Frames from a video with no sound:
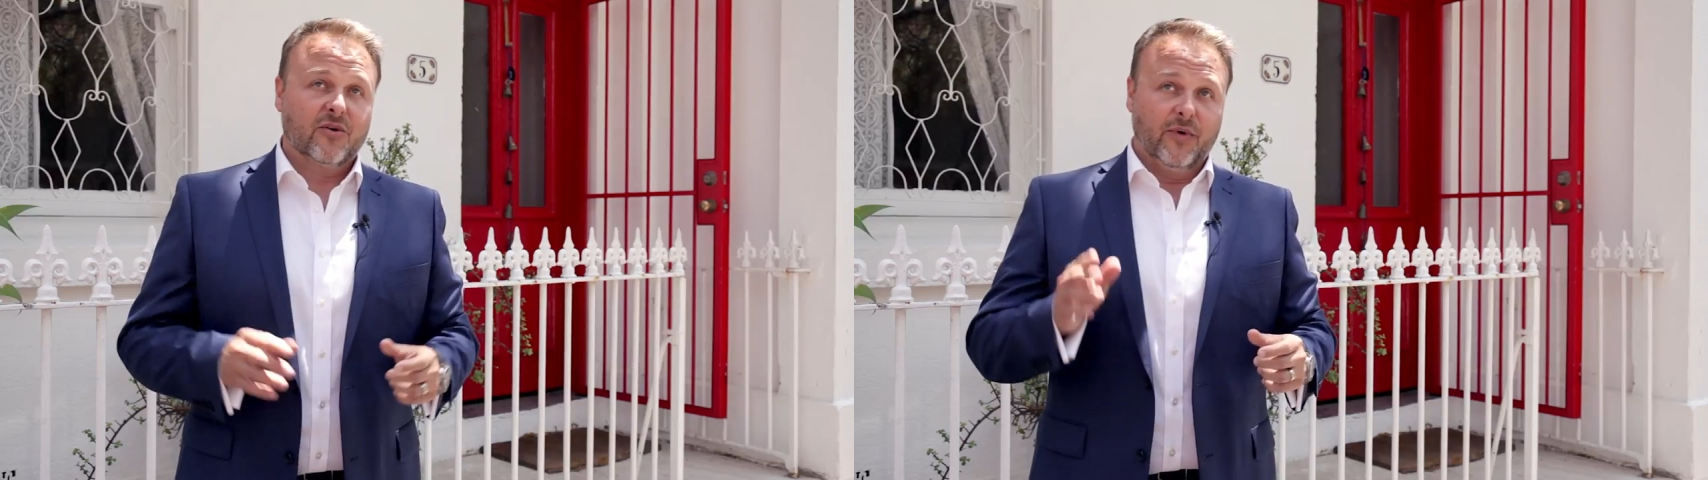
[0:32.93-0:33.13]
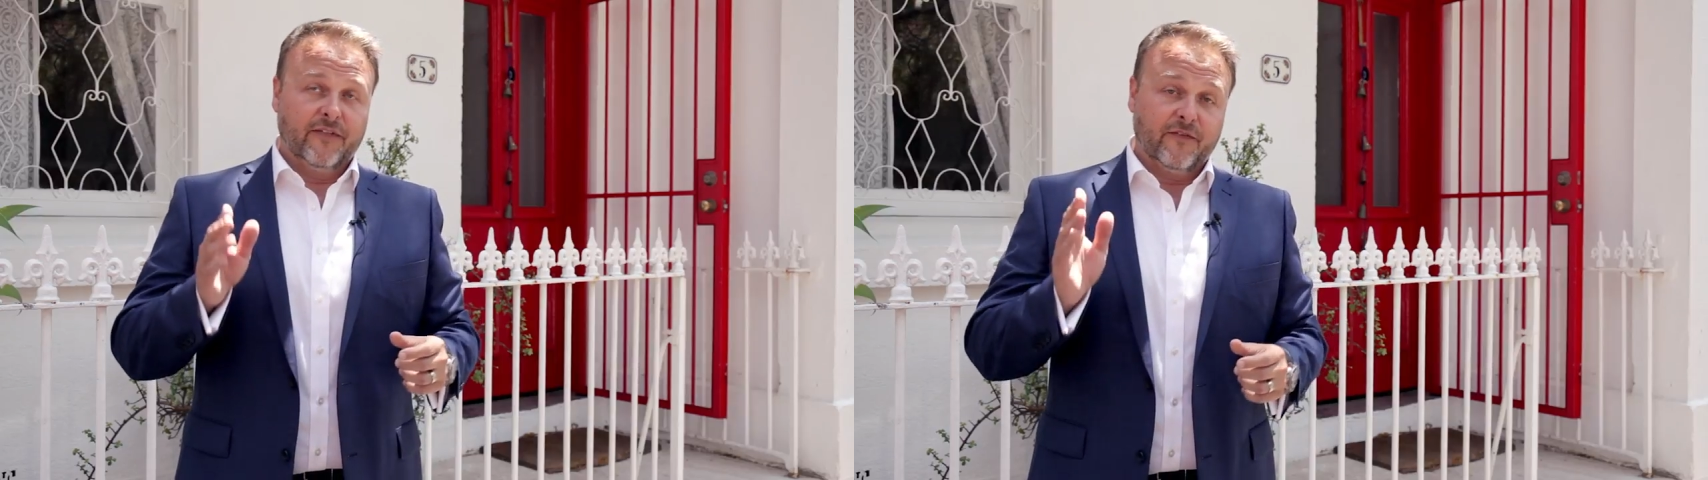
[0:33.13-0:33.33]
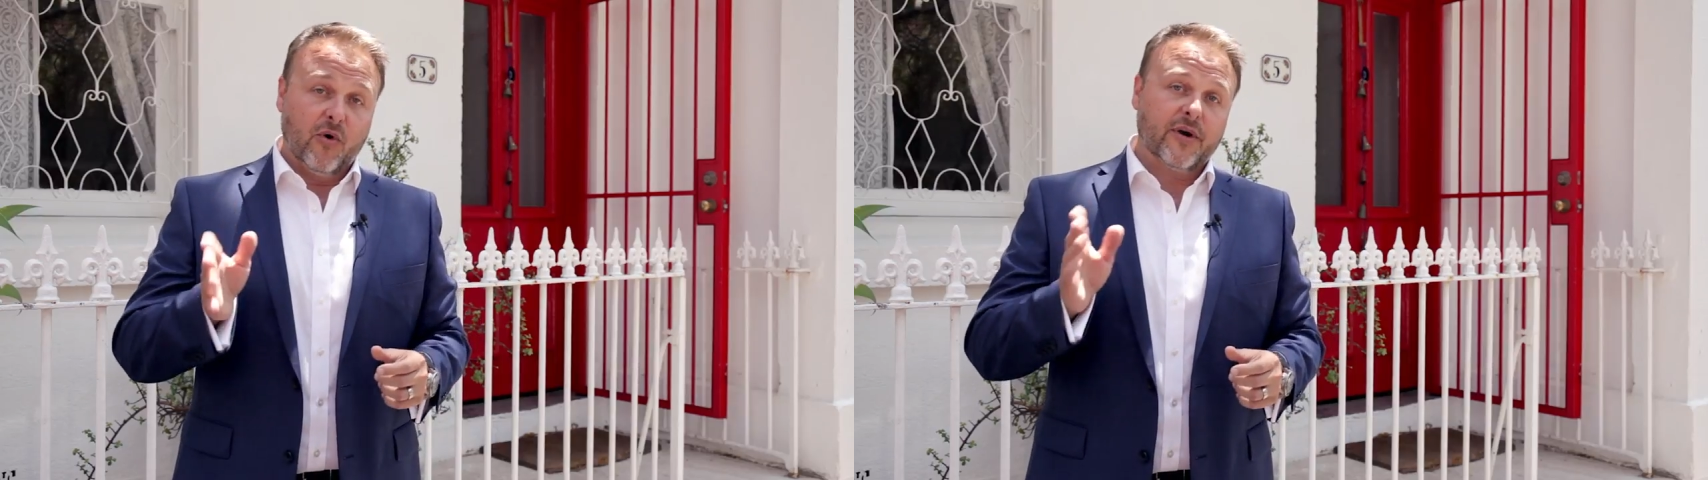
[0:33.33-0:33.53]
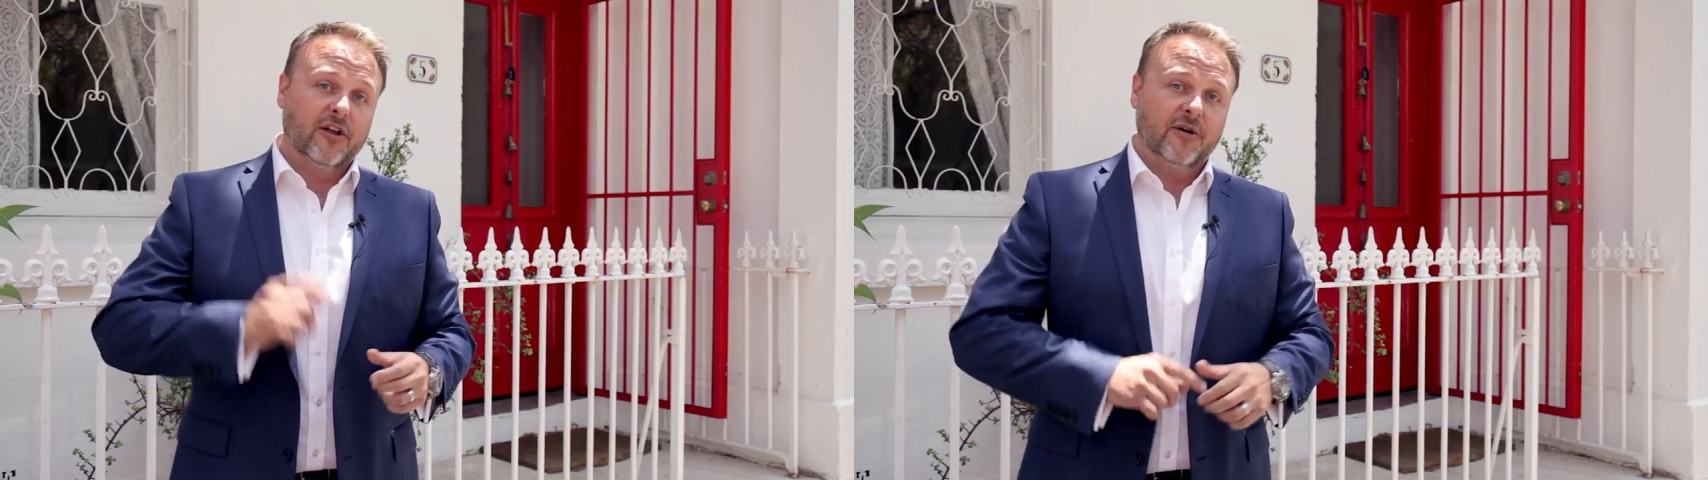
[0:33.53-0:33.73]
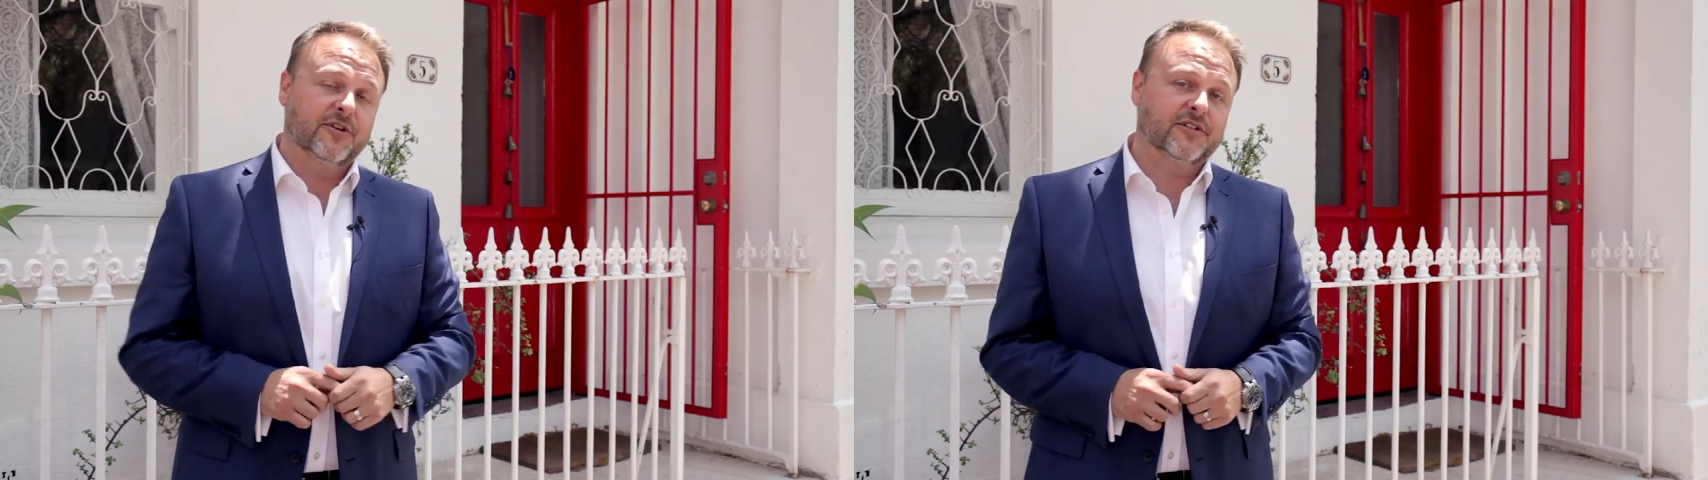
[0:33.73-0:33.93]
We're four
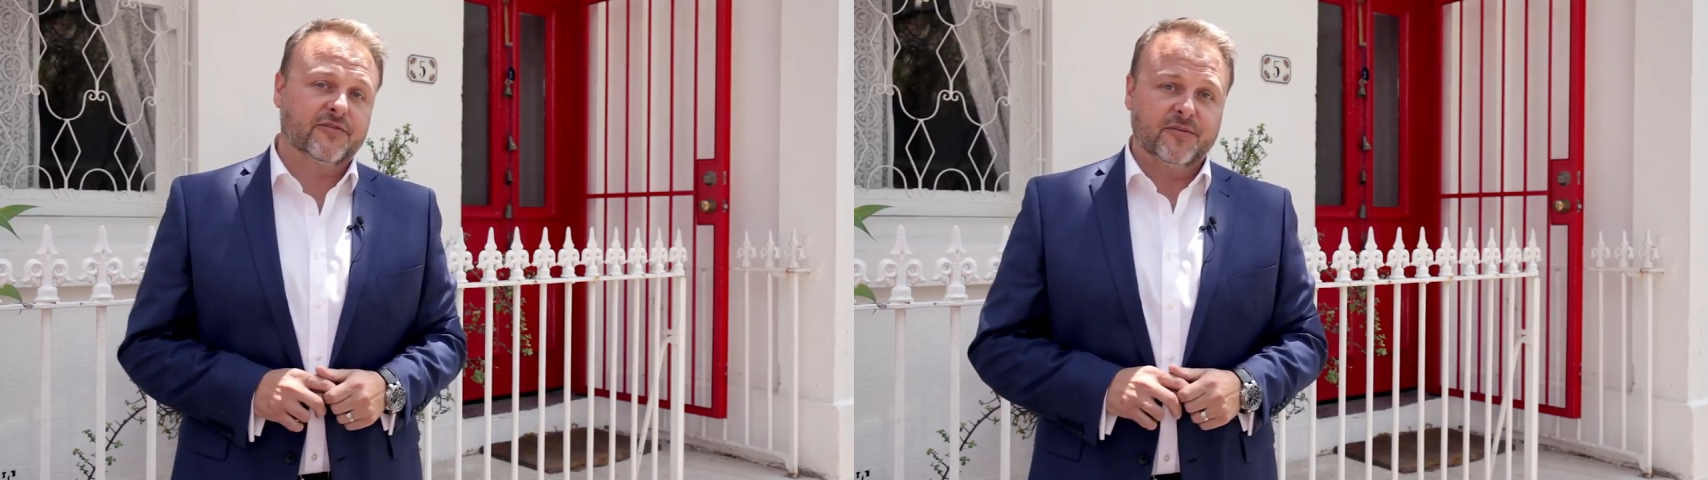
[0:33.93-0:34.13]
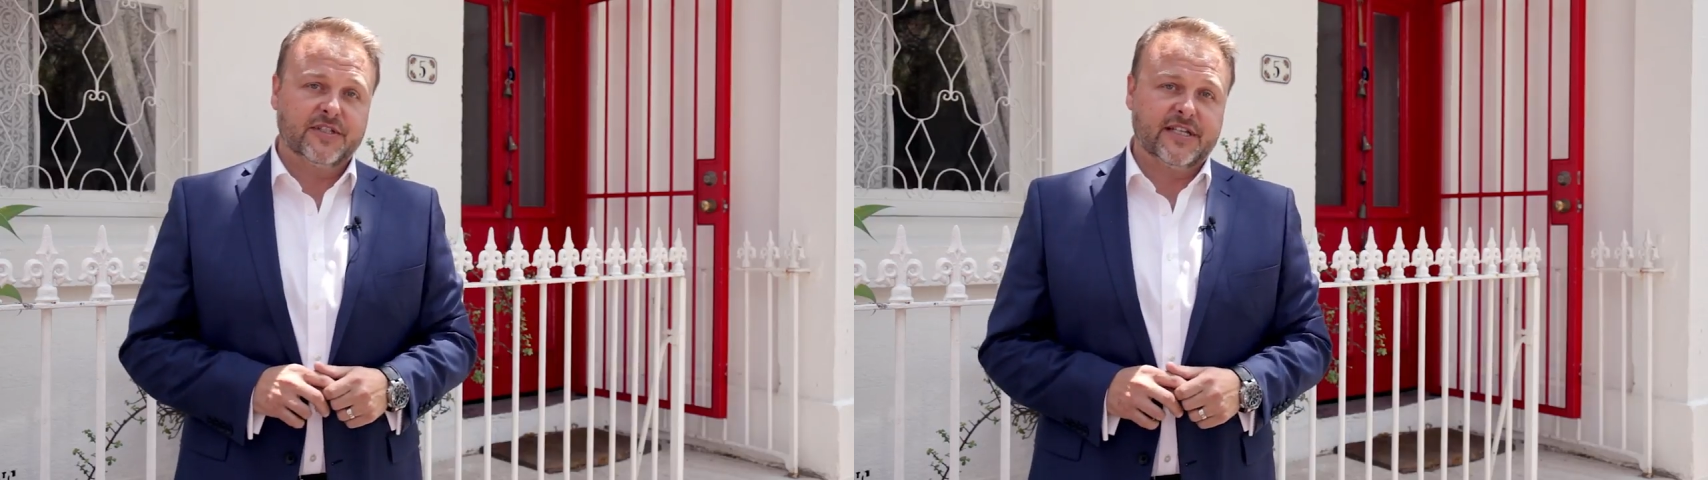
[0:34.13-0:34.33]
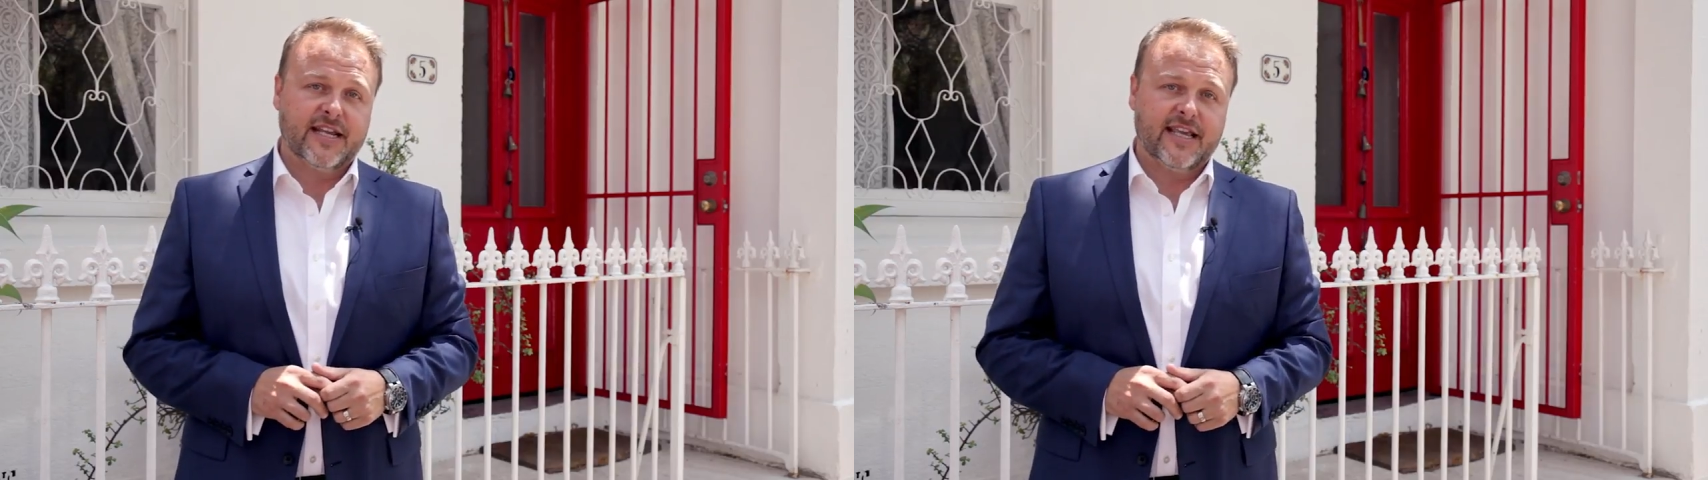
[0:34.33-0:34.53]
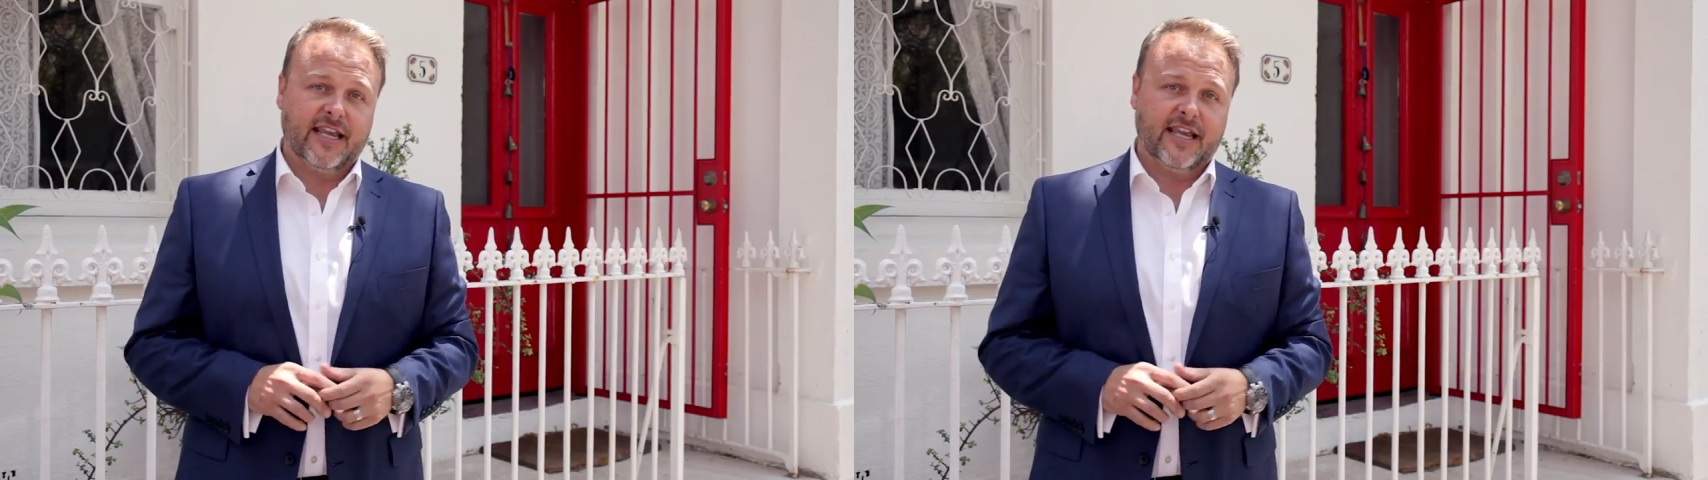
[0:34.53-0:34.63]
kilometres from the city